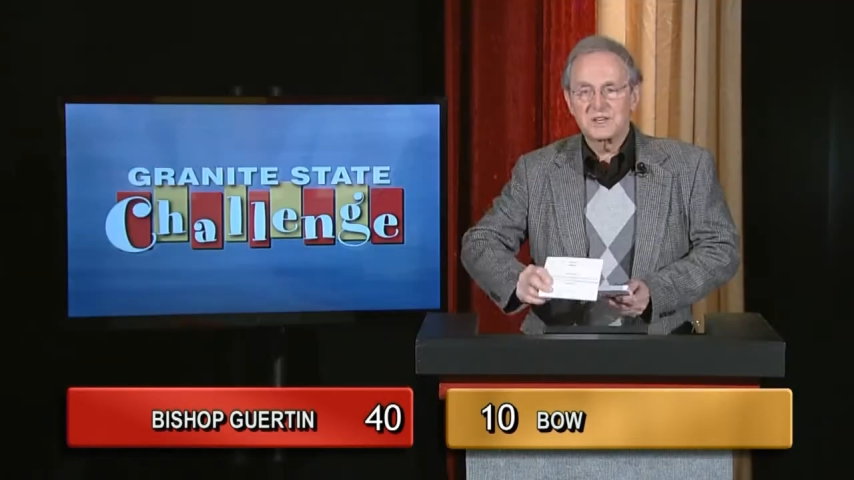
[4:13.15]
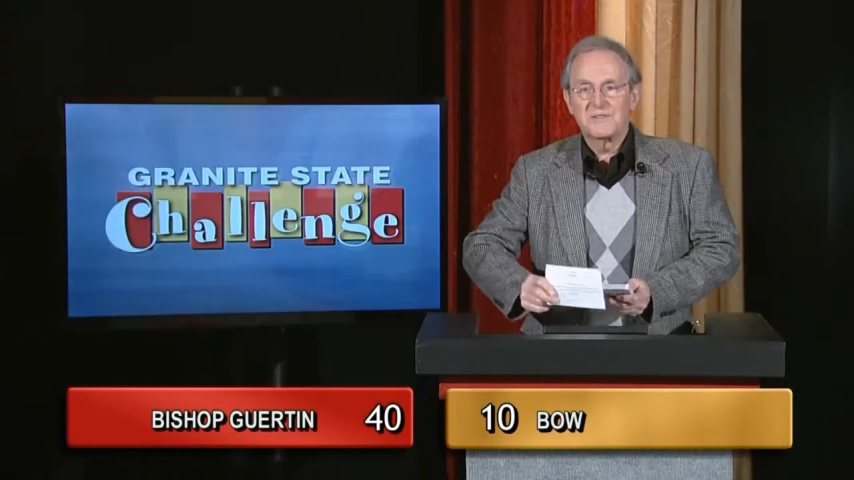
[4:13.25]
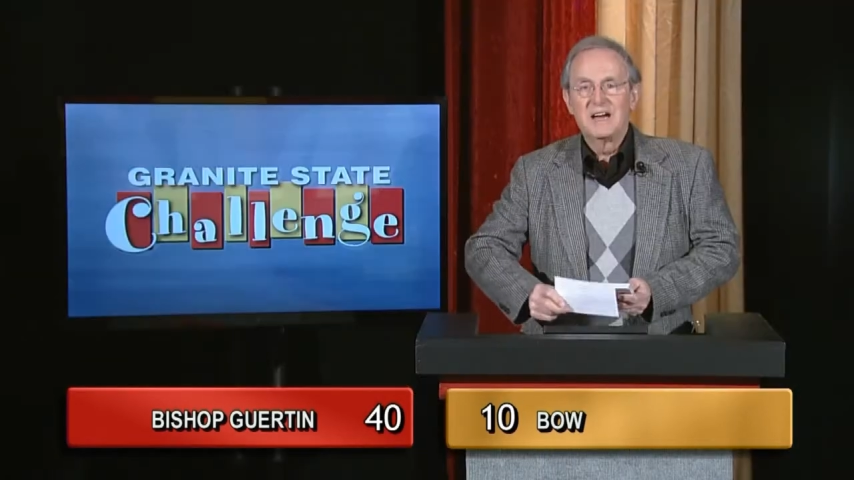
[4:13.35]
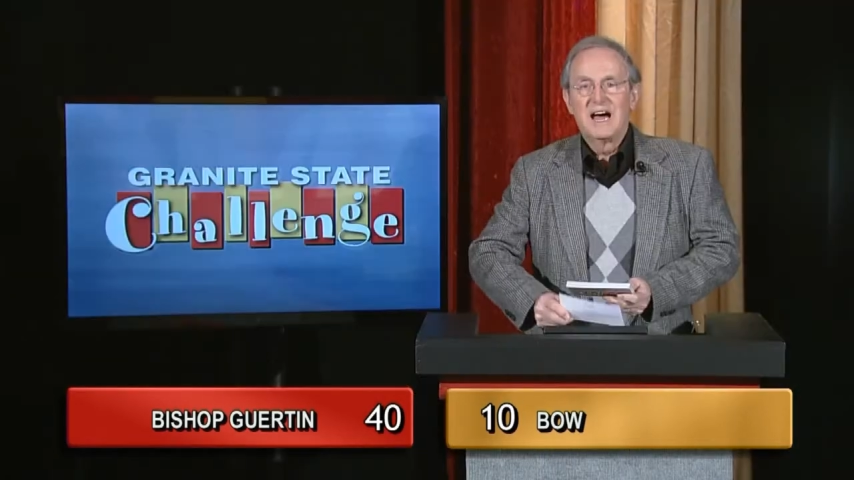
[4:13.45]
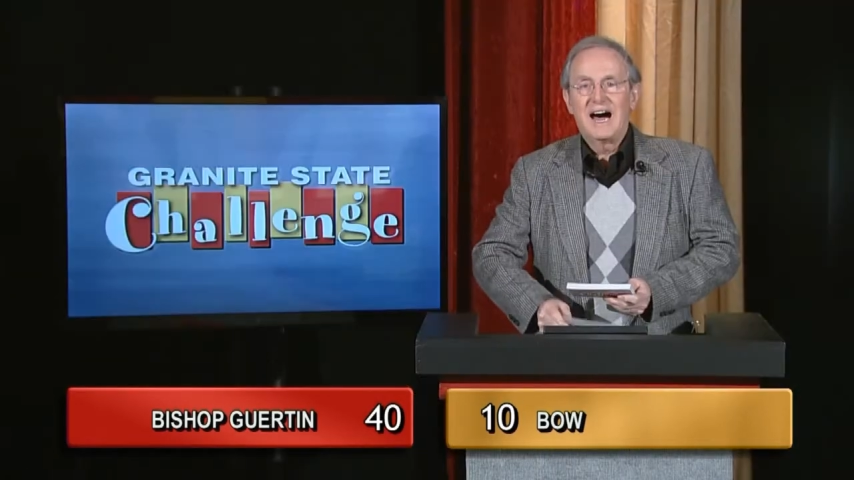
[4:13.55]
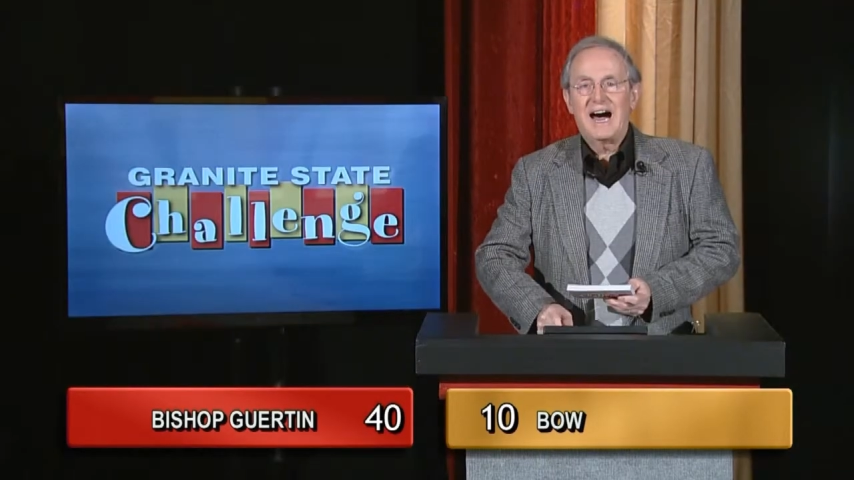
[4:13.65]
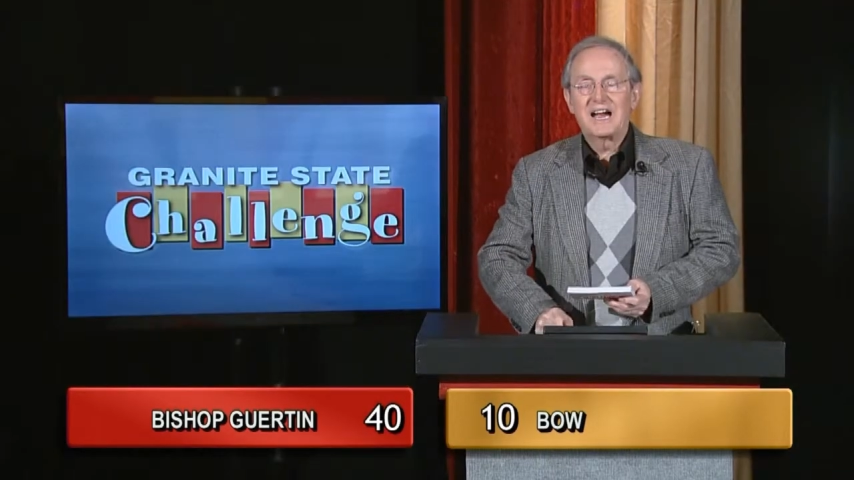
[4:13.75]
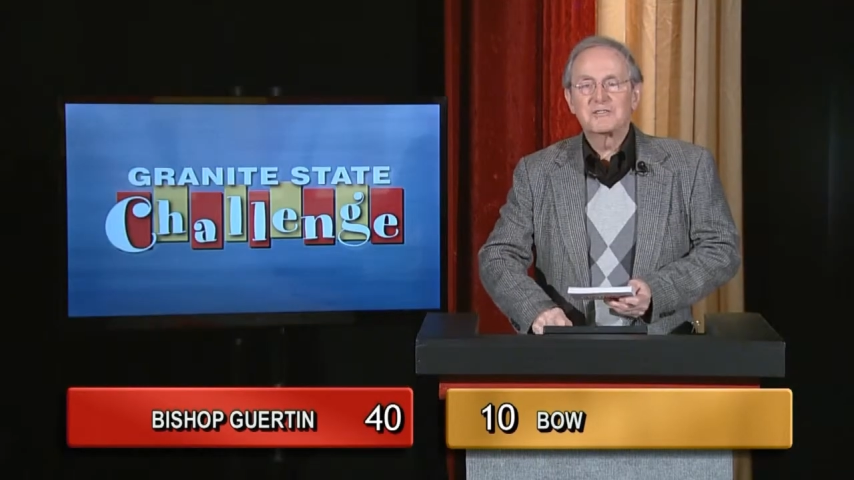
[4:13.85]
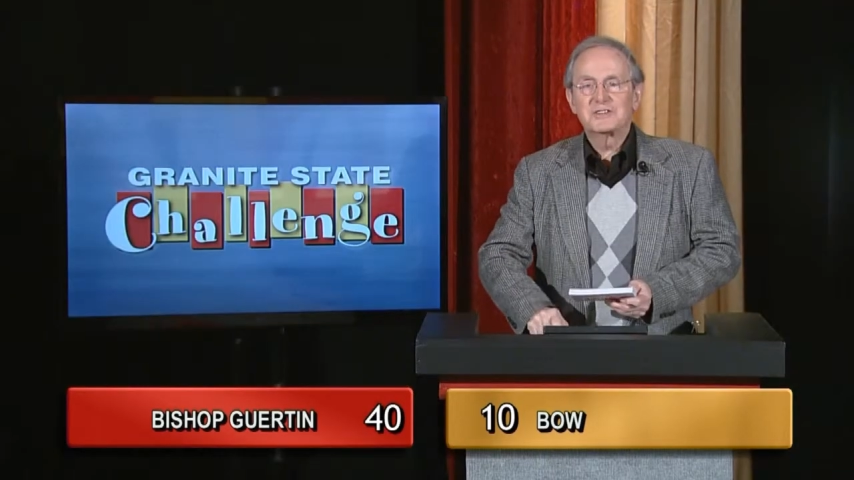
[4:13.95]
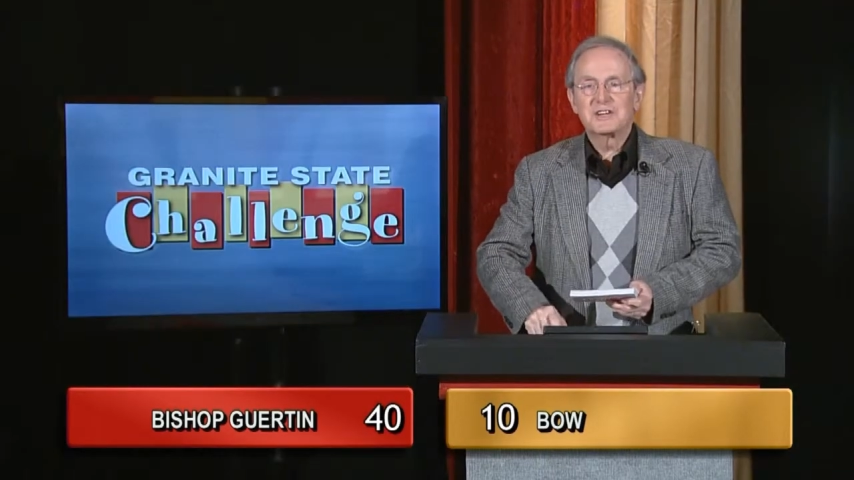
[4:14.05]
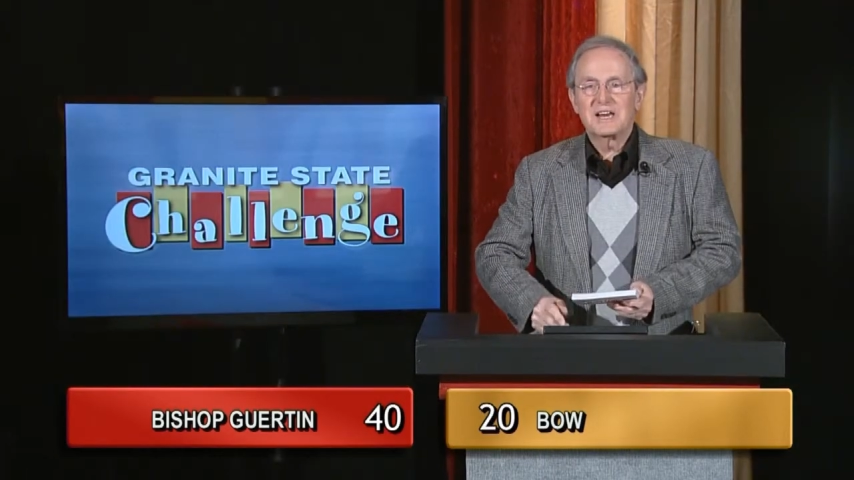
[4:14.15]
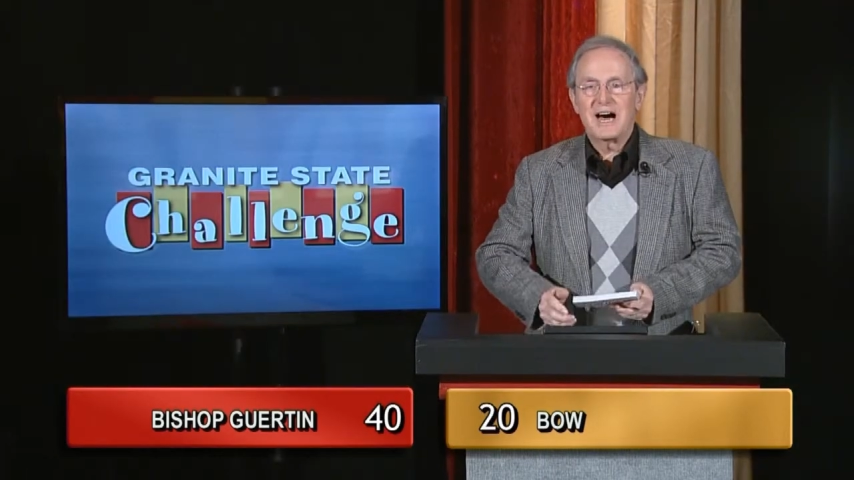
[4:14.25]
of hydrogen